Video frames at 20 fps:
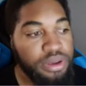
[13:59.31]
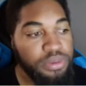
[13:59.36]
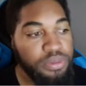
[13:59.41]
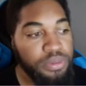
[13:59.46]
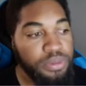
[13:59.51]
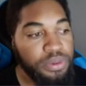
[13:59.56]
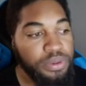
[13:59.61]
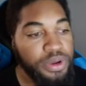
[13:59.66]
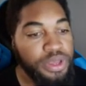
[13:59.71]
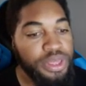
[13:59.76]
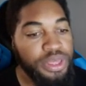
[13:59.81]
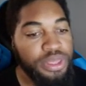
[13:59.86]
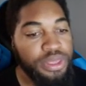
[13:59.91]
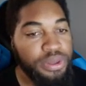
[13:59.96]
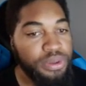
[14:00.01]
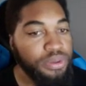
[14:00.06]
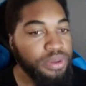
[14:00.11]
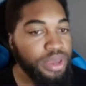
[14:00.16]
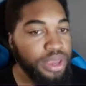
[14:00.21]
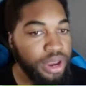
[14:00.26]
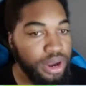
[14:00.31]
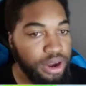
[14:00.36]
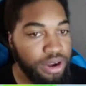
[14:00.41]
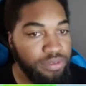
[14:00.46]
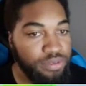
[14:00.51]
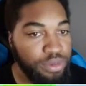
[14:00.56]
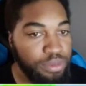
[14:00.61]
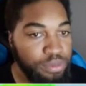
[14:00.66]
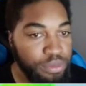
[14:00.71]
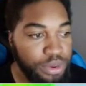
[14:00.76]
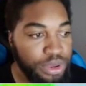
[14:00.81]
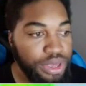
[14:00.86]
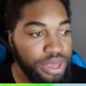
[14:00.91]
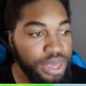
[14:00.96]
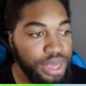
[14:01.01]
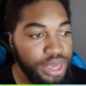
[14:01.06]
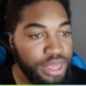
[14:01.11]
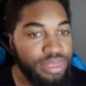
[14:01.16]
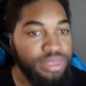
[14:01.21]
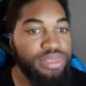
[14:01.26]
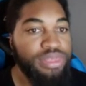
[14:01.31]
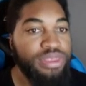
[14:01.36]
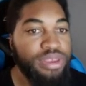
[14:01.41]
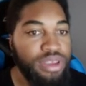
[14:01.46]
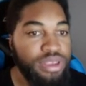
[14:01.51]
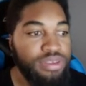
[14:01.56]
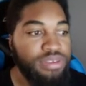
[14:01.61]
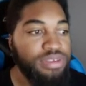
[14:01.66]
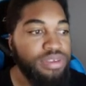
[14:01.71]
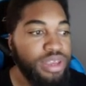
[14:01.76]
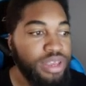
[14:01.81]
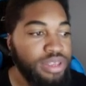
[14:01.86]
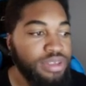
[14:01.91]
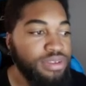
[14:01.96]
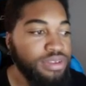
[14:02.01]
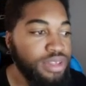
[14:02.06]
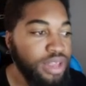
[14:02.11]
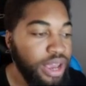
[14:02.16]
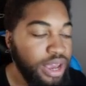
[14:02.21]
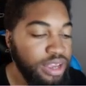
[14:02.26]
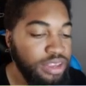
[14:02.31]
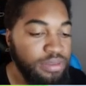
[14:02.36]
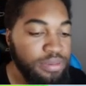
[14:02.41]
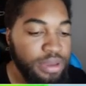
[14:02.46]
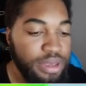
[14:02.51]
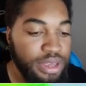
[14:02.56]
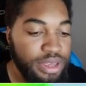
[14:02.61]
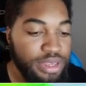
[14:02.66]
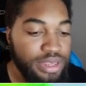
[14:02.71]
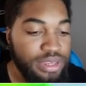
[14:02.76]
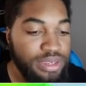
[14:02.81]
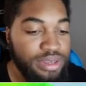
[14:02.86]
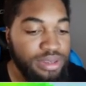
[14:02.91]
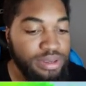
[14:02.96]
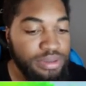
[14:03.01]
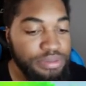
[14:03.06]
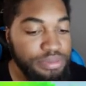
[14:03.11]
We really don't care if you bring in this set snacks because